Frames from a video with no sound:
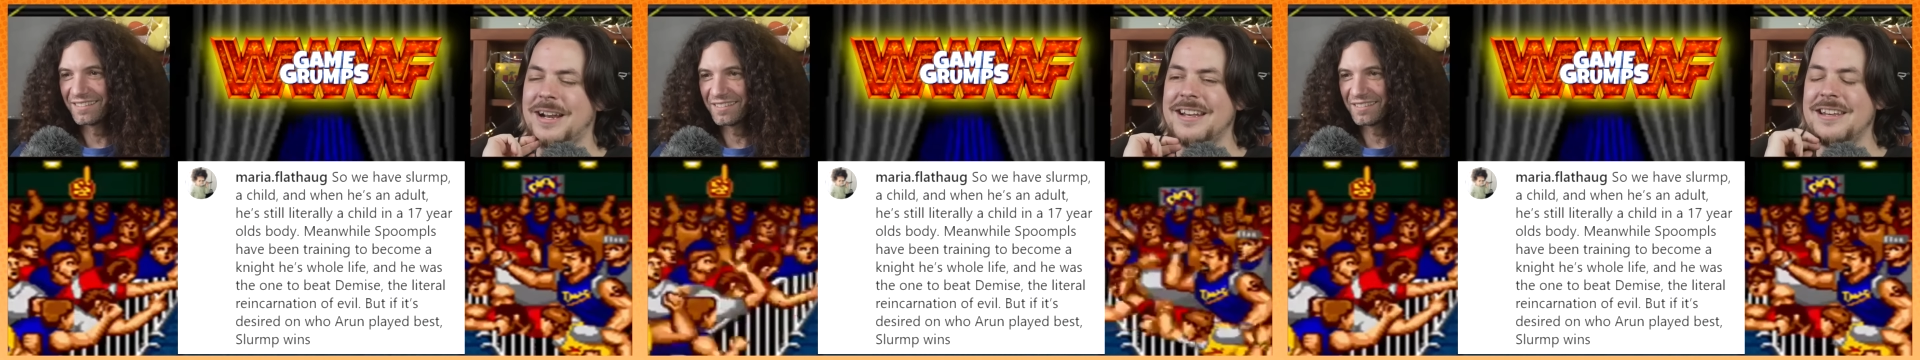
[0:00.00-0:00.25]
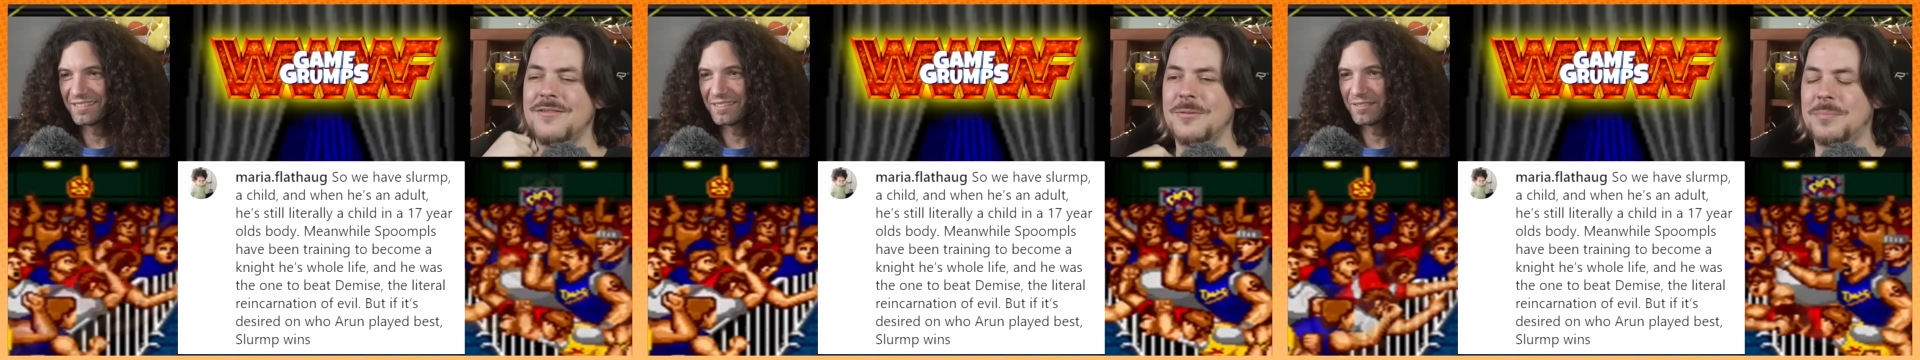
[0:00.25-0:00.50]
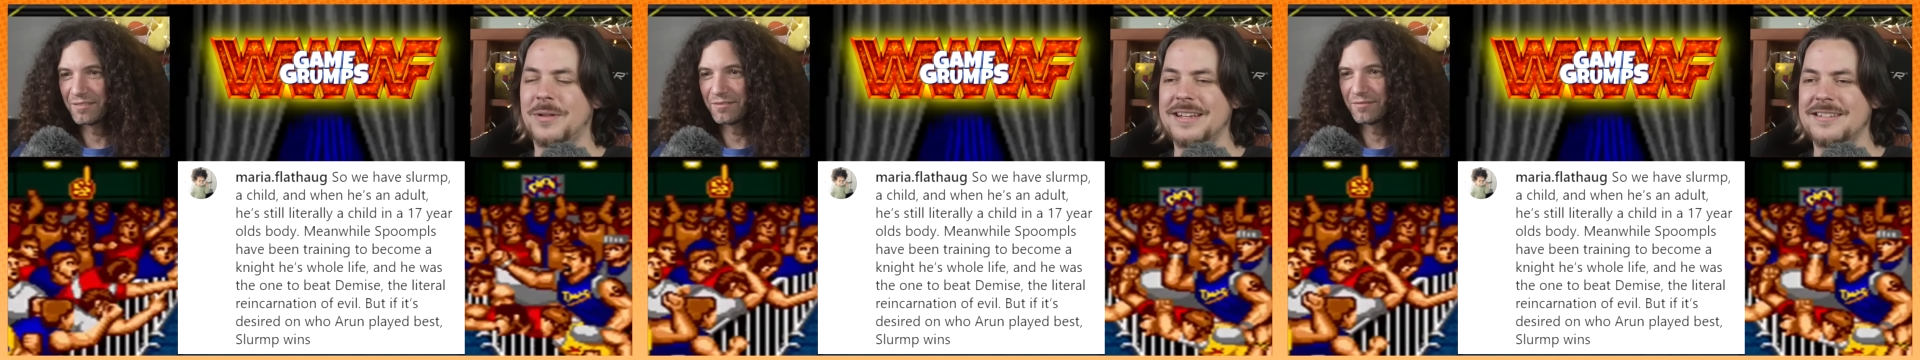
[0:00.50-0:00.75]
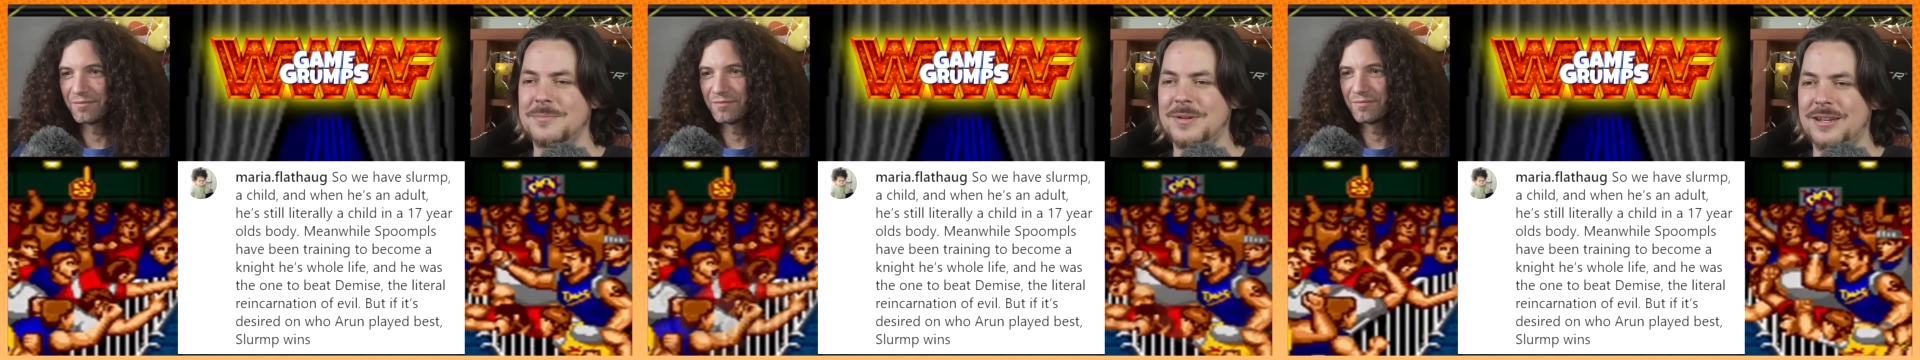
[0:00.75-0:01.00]
Speaker 1: But I didn't even
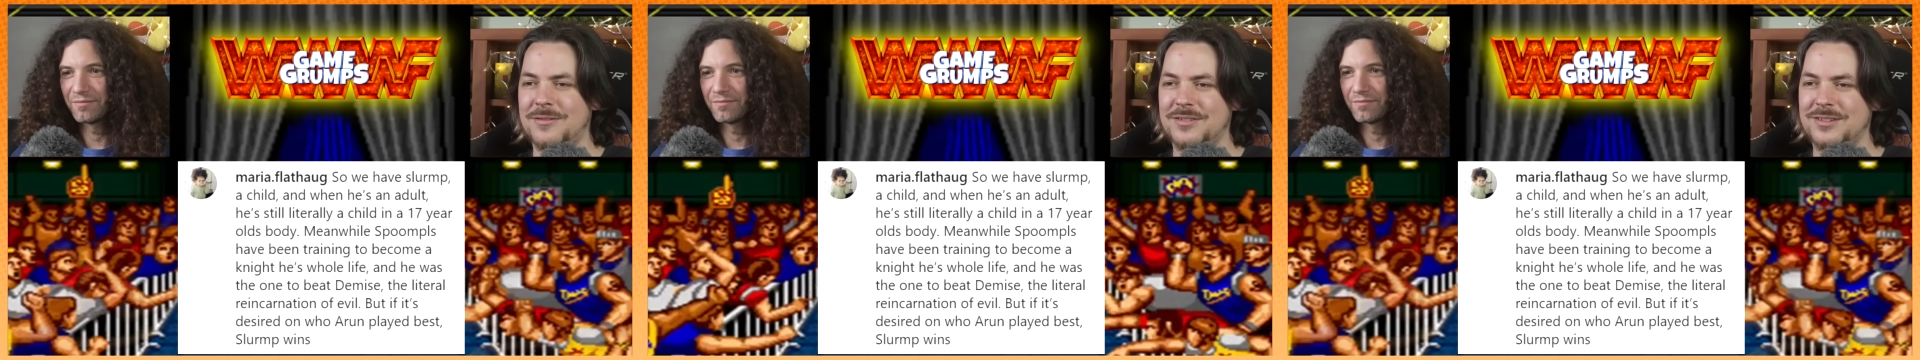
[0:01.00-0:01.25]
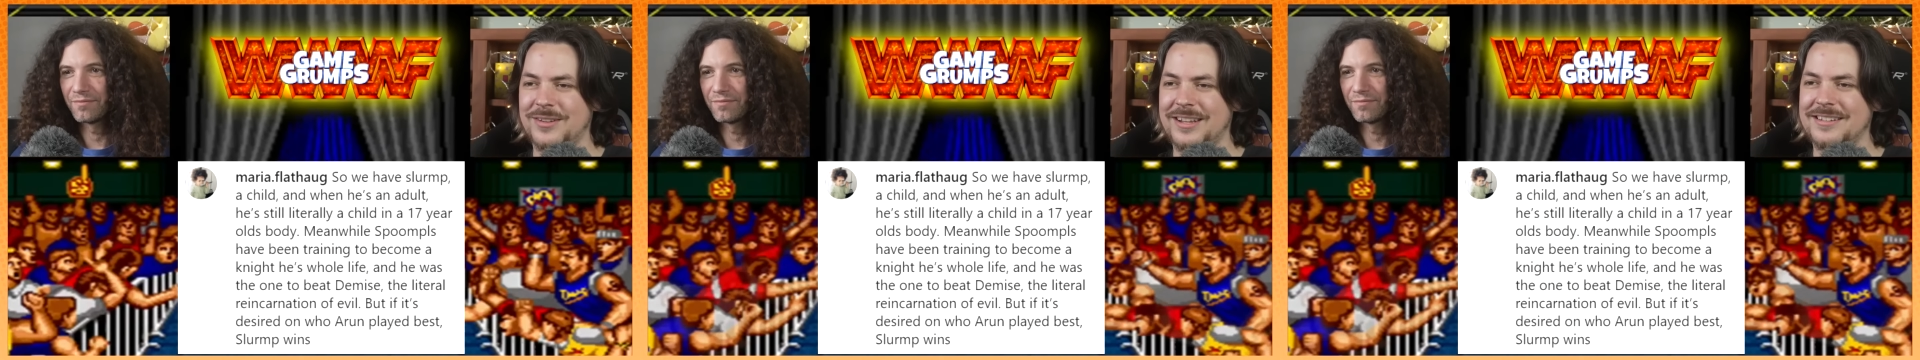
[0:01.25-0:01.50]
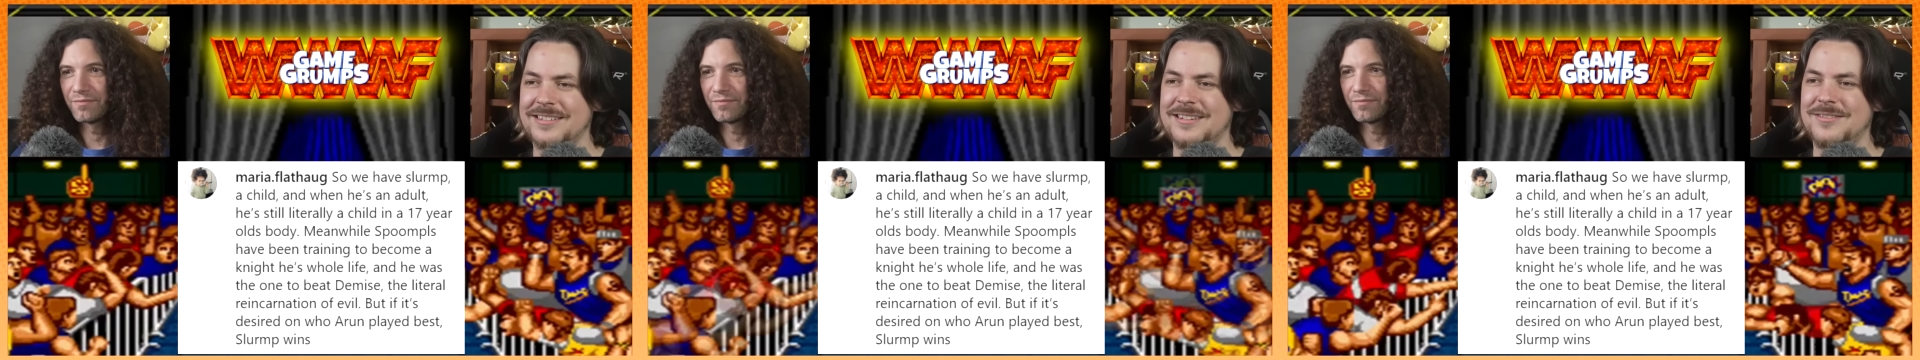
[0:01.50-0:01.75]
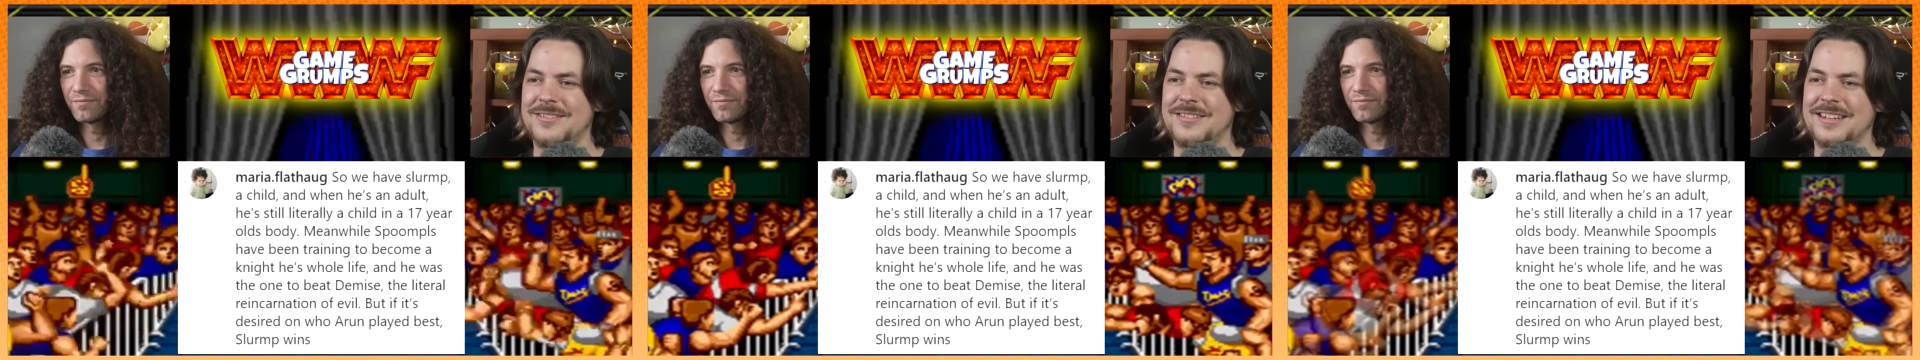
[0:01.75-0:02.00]
place Meef, so that
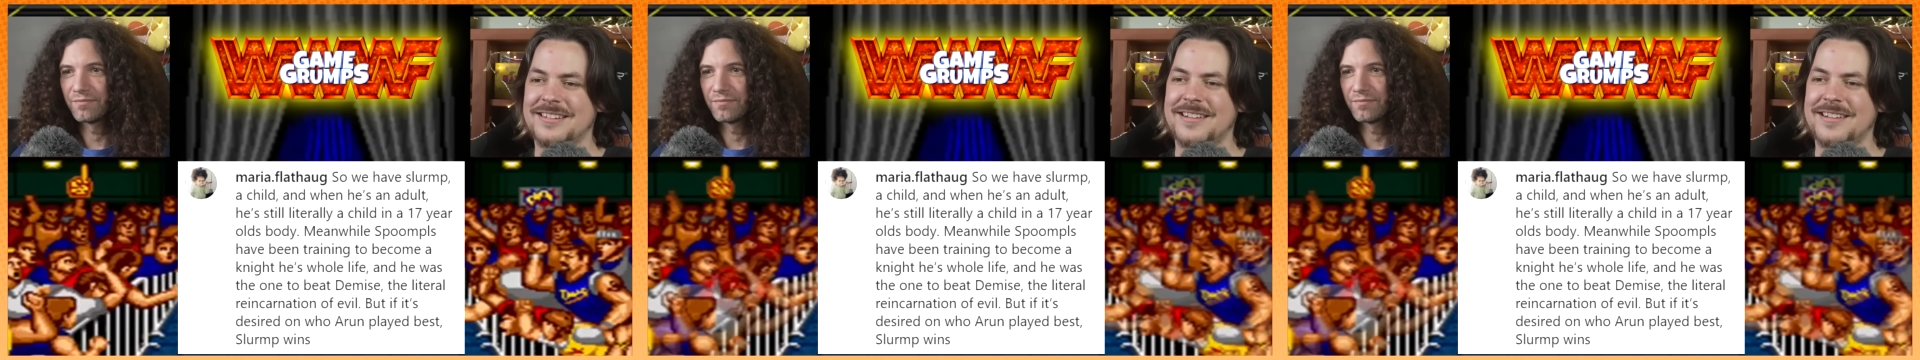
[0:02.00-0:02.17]
doesn't even,